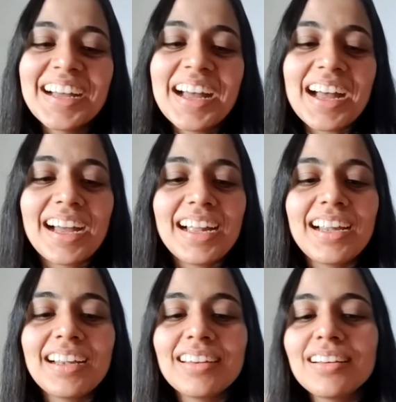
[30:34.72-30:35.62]

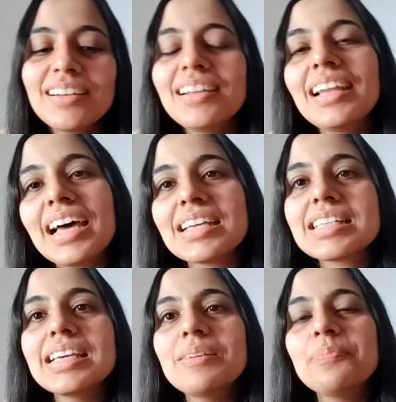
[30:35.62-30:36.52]
And
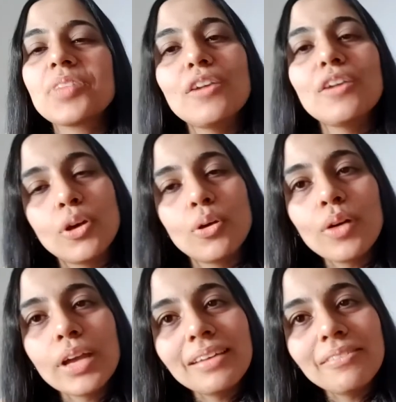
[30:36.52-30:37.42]
lastly, if you're
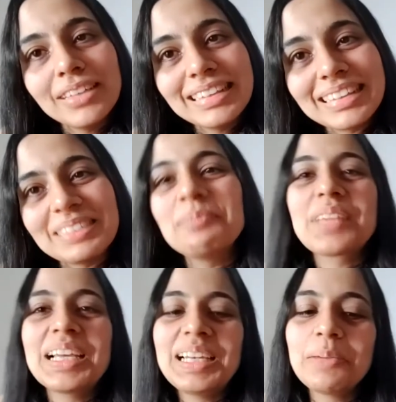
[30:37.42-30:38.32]
okay with
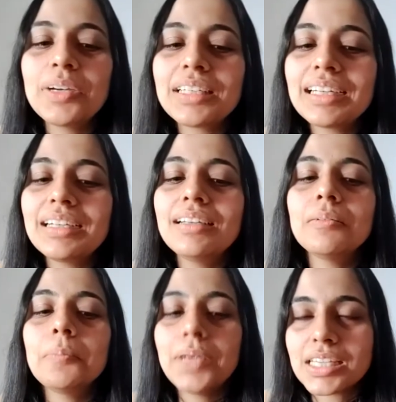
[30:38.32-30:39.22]
limited
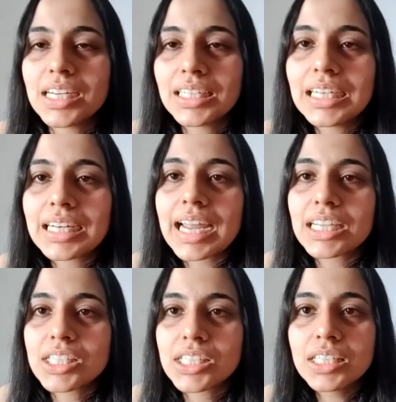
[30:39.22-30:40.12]
patient
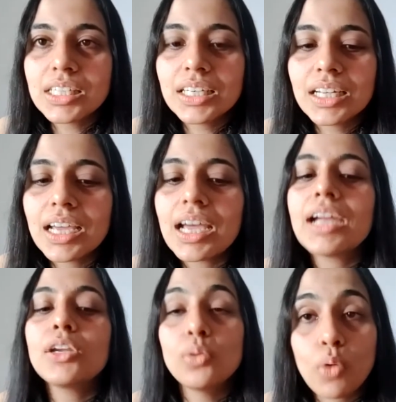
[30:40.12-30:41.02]
interaction and
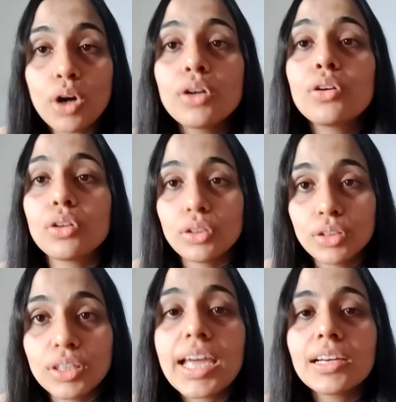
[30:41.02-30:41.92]
you want
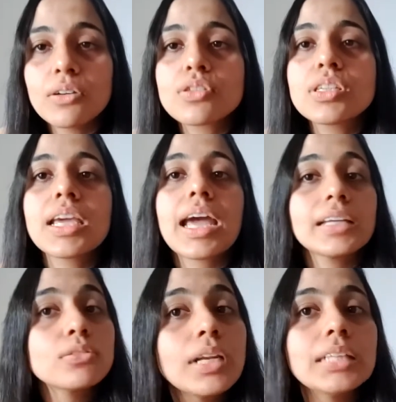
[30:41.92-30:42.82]
the diagnostic
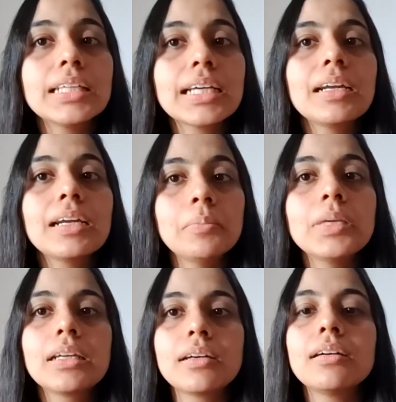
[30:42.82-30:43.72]
as well as
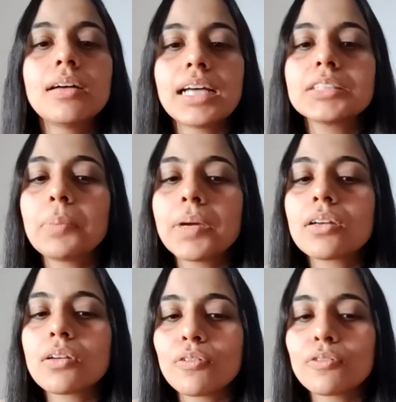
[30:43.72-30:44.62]
academic aspect
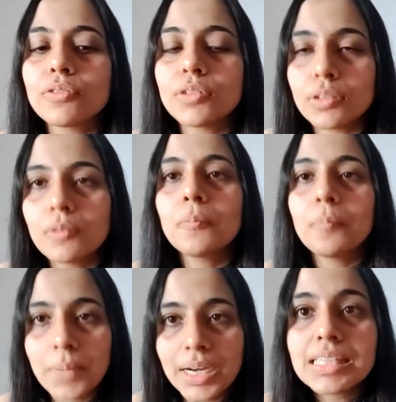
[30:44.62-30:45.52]
of
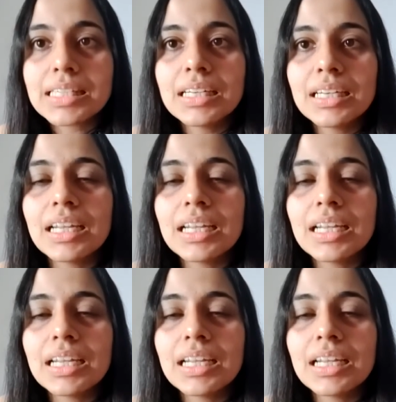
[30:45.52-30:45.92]
medicine,